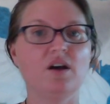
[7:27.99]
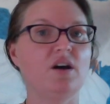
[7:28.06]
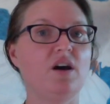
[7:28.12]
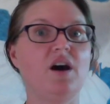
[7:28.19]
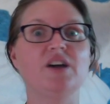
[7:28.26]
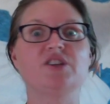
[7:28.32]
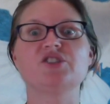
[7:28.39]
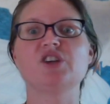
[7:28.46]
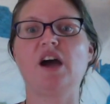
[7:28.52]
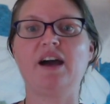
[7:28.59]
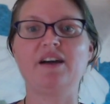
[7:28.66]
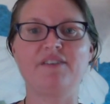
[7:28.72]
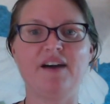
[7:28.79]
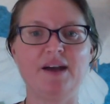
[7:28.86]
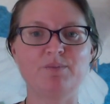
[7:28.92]
gosh,
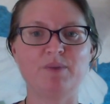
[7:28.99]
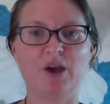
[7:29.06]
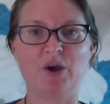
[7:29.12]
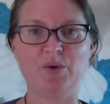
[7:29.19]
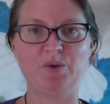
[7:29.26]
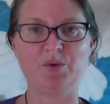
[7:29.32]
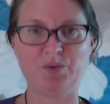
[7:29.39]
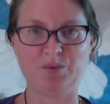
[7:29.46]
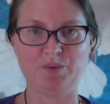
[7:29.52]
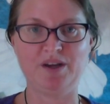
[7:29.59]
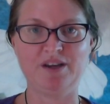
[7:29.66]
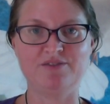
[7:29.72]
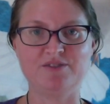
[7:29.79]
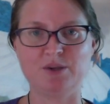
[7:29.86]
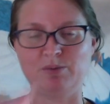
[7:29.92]
I've had my own
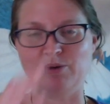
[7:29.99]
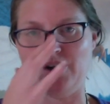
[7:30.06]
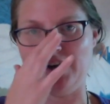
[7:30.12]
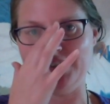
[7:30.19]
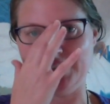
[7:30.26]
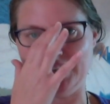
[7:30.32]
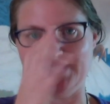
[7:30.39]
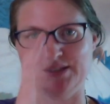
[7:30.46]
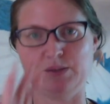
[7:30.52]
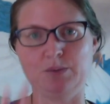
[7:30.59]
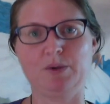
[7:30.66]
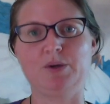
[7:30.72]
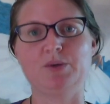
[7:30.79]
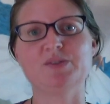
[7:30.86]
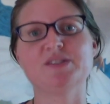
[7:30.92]
grief to process
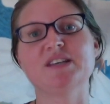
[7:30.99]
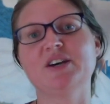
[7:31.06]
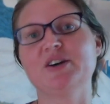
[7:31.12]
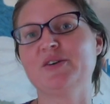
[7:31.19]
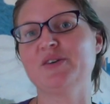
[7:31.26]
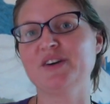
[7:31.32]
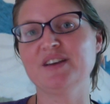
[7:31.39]
through. So